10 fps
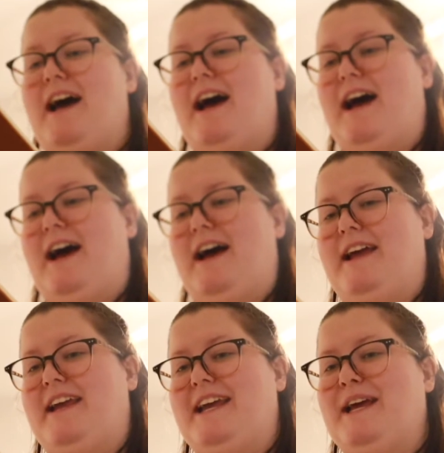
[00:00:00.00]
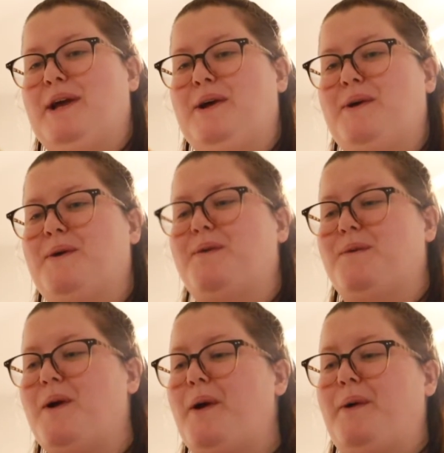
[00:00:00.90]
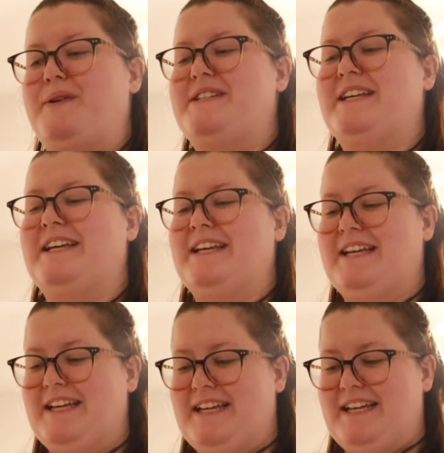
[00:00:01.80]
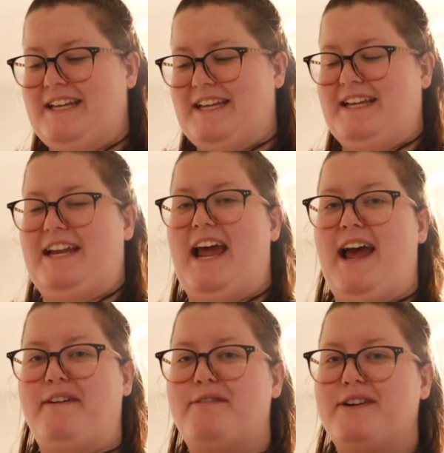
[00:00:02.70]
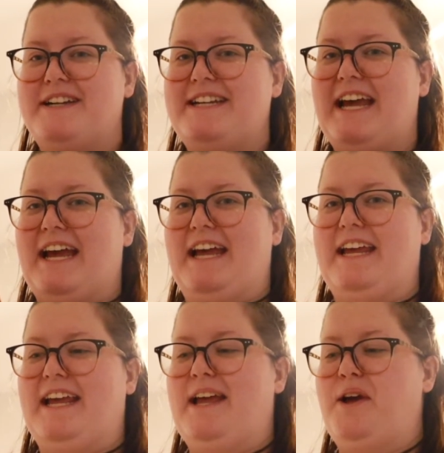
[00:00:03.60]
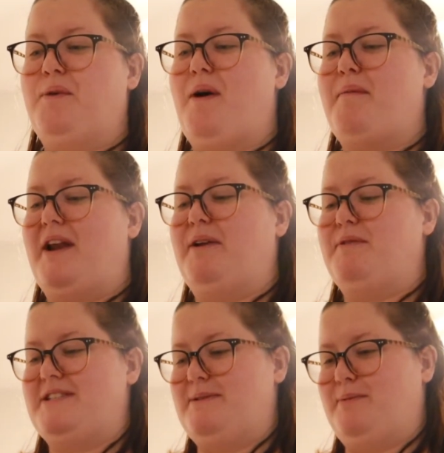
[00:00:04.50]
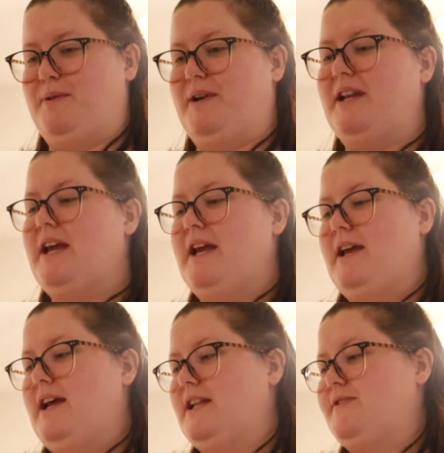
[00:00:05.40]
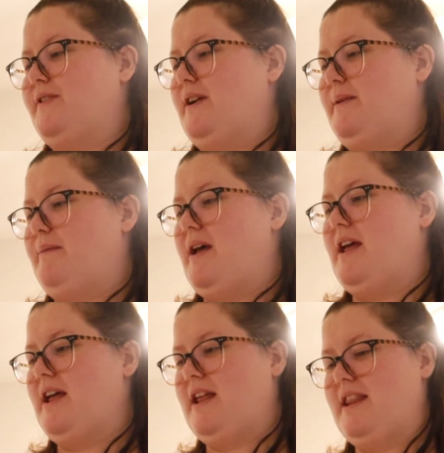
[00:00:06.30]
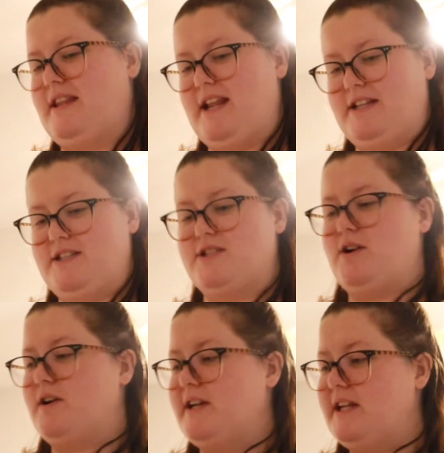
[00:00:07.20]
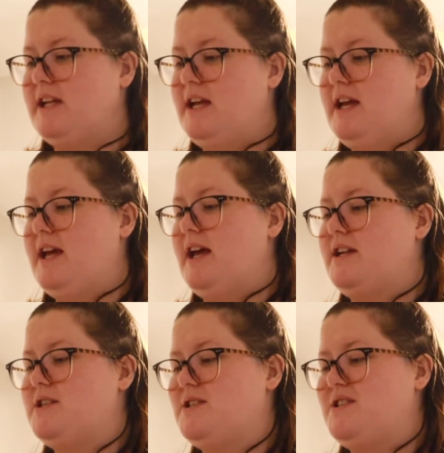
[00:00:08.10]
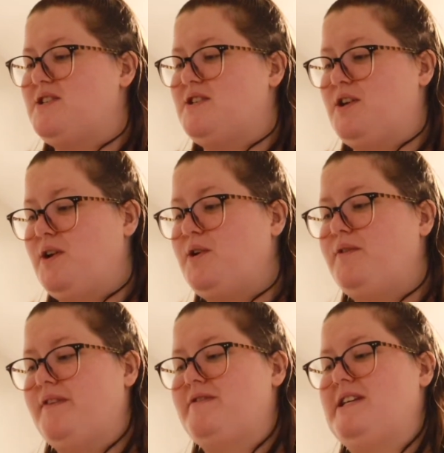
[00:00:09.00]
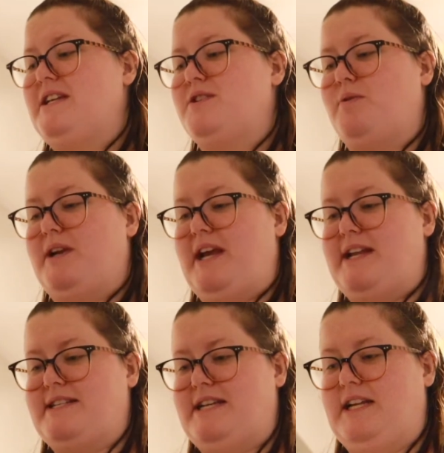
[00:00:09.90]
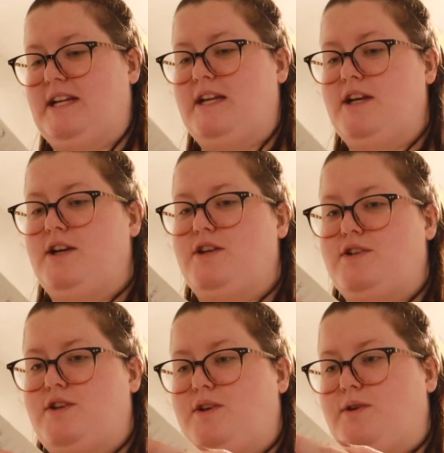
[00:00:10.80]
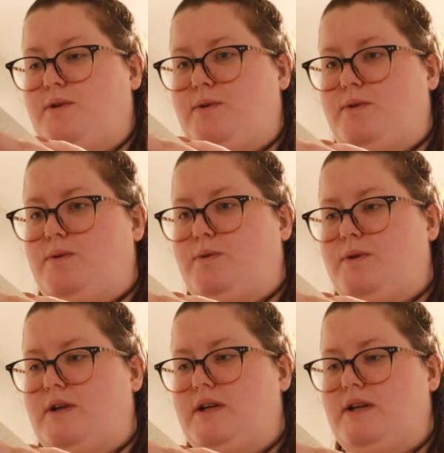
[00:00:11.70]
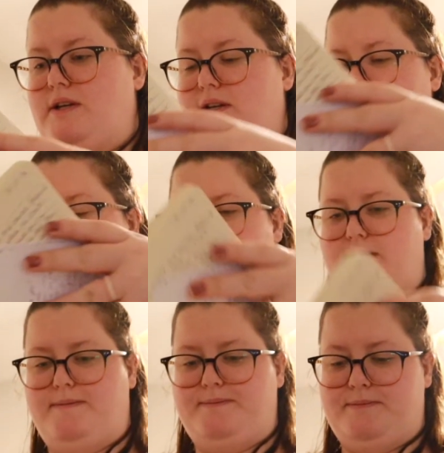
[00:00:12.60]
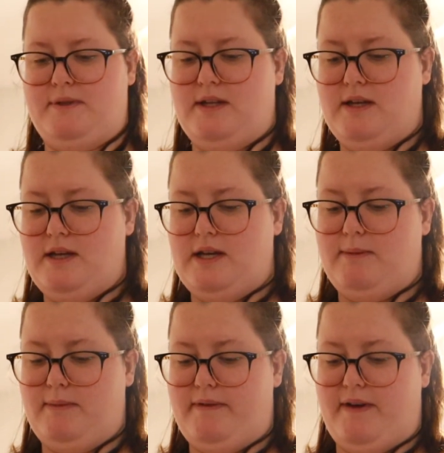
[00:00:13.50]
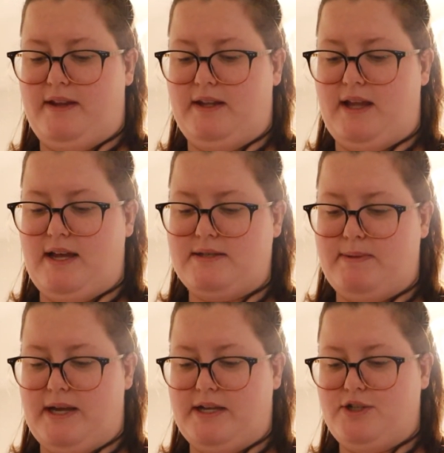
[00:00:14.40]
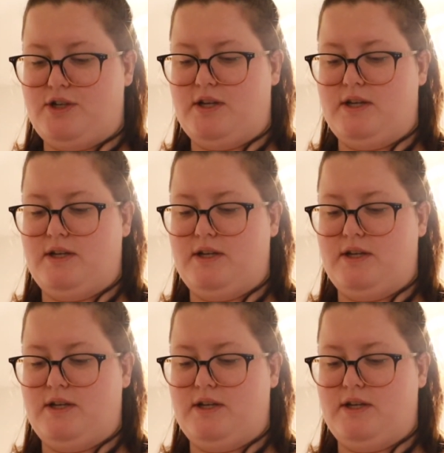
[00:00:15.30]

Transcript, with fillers: I wrote in every day while Brendon was deployed. It's from, it started 215 15 2018 to, um, let me find the last page.